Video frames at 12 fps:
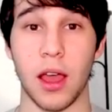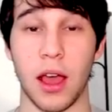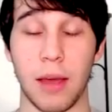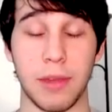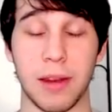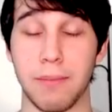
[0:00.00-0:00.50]

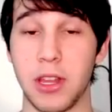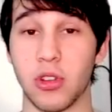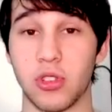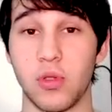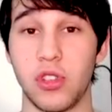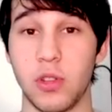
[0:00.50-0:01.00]

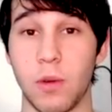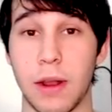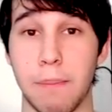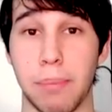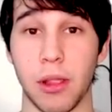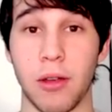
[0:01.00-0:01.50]

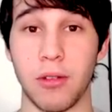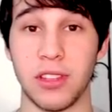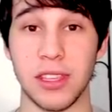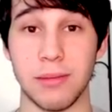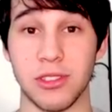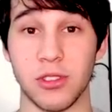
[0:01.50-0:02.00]

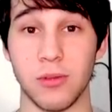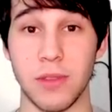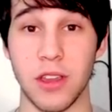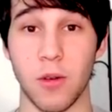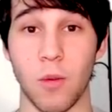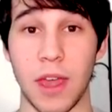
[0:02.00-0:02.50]

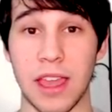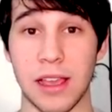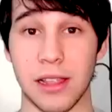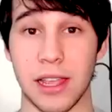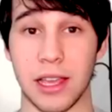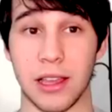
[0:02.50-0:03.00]
Imozumi away
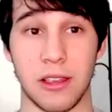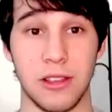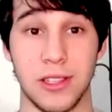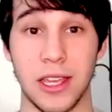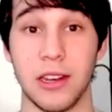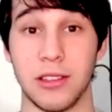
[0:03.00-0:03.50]
like he
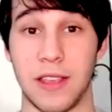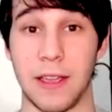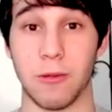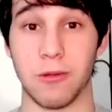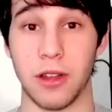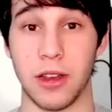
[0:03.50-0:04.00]
did in day
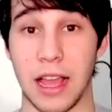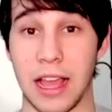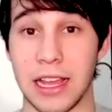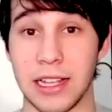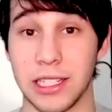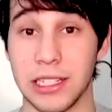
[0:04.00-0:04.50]
one
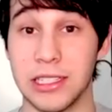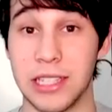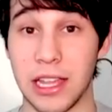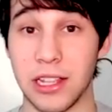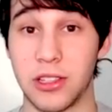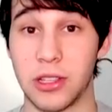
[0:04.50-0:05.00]
and in
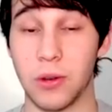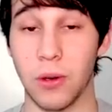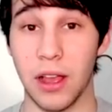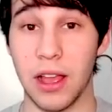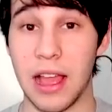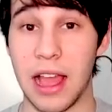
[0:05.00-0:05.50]
day two.